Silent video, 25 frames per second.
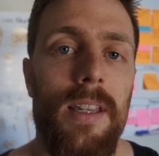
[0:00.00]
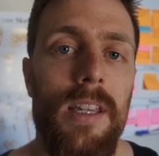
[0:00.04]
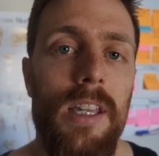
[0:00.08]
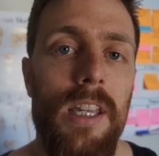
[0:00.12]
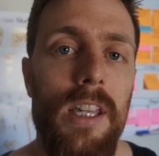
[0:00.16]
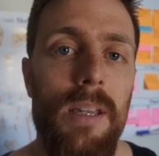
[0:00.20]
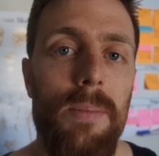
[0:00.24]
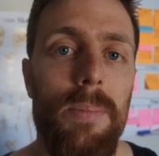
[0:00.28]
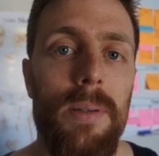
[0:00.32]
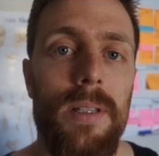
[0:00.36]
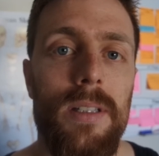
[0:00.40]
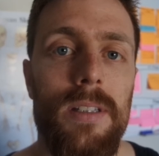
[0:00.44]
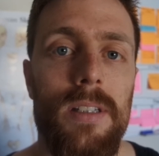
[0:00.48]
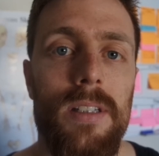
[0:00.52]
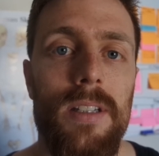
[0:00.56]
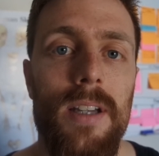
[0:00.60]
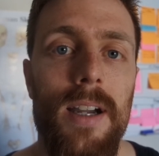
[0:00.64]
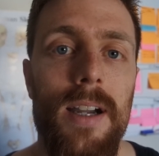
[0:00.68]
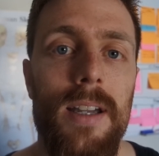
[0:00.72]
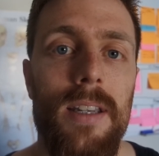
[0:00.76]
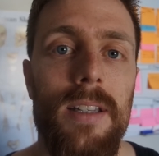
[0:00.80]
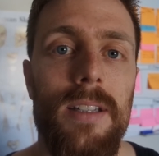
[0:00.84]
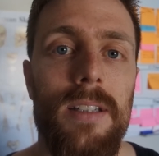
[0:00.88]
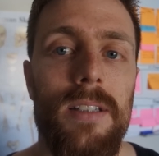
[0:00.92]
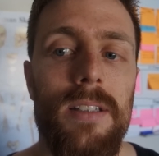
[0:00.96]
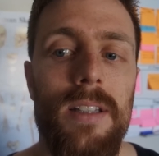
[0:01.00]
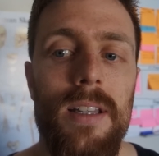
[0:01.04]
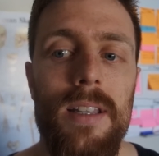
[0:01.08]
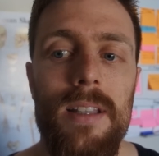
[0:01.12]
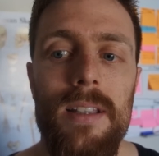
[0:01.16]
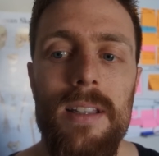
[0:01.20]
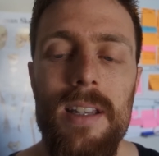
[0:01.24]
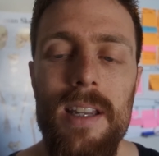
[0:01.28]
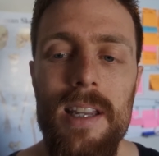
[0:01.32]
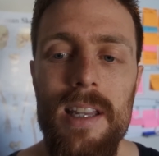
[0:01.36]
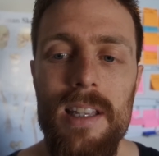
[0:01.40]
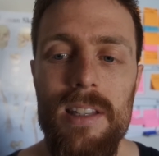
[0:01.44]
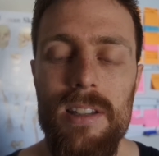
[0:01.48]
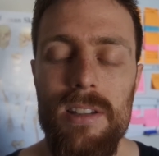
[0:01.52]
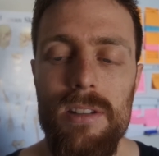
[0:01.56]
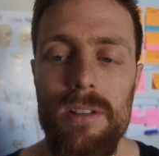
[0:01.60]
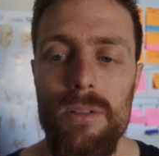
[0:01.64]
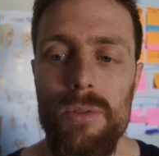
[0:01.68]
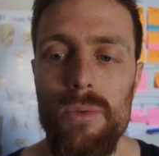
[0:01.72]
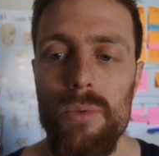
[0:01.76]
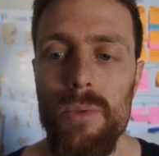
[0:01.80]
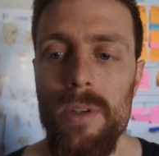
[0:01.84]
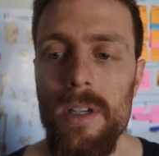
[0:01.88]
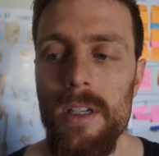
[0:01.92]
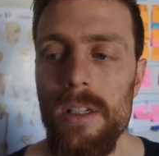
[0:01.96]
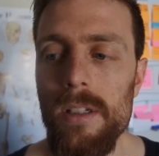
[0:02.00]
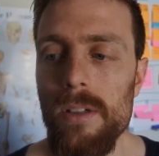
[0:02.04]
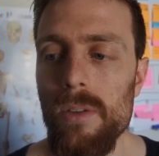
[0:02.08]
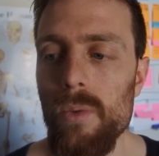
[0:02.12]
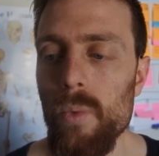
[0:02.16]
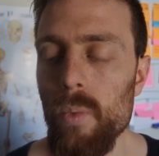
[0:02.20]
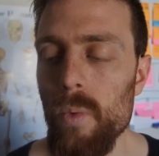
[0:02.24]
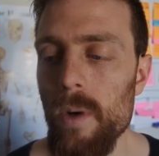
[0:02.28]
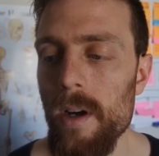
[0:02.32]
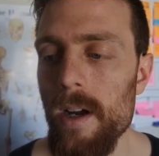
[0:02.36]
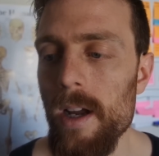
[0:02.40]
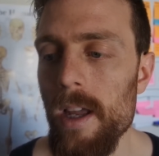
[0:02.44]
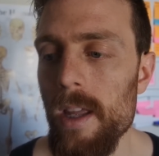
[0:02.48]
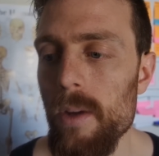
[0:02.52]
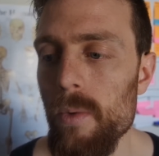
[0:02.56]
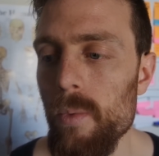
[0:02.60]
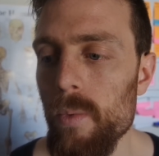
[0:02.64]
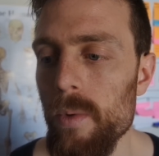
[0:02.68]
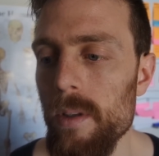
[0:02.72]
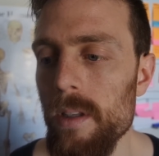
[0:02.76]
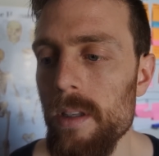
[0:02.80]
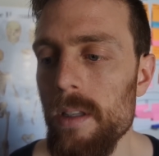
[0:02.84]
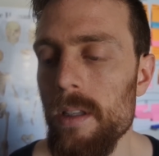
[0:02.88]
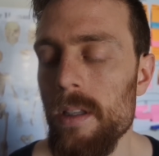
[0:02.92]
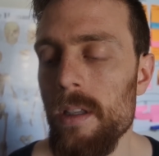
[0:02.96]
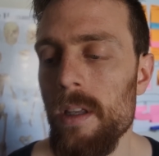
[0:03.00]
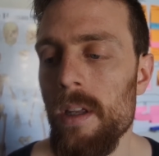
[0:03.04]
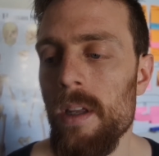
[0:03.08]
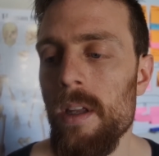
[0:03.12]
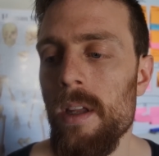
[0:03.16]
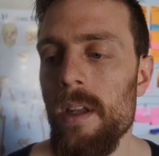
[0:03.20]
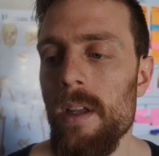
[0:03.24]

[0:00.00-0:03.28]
keep inside us, and it's the reason why we